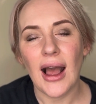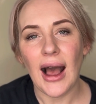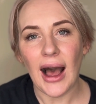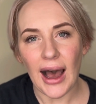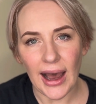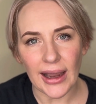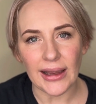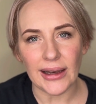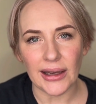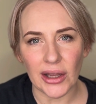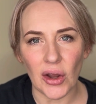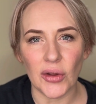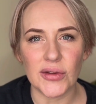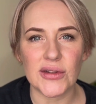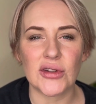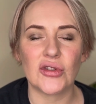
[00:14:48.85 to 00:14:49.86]
highly
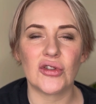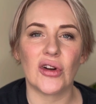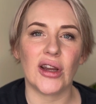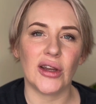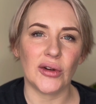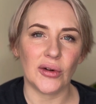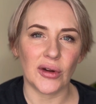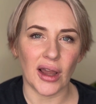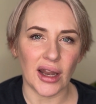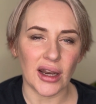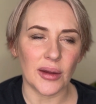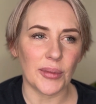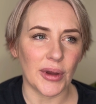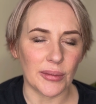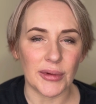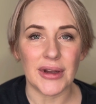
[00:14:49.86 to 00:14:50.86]
concentrated organic
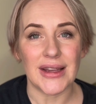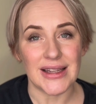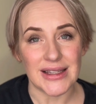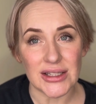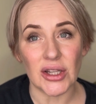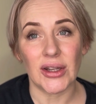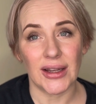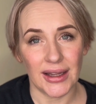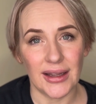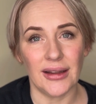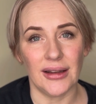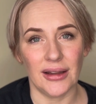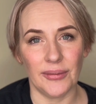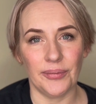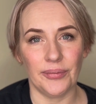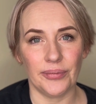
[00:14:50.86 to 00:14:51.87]
pigment, is going to heal in.